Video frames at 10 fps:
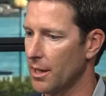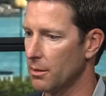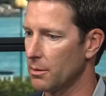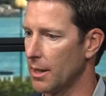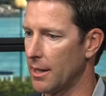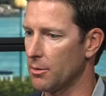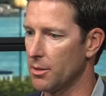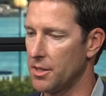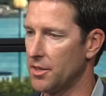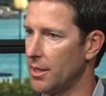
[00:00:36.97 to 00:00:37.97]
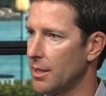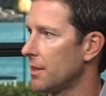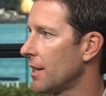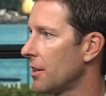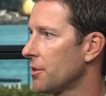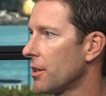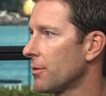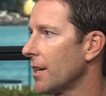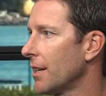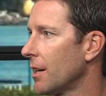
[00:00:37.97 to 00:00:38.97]
I don't really see a downturn
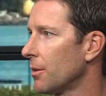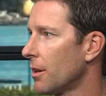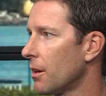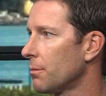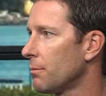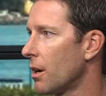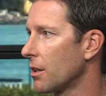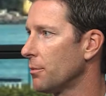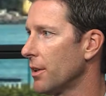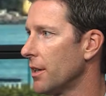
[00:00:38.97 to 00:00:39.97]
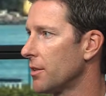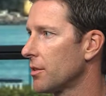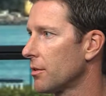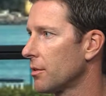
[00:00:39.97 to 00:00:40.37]
right now in our marketplace.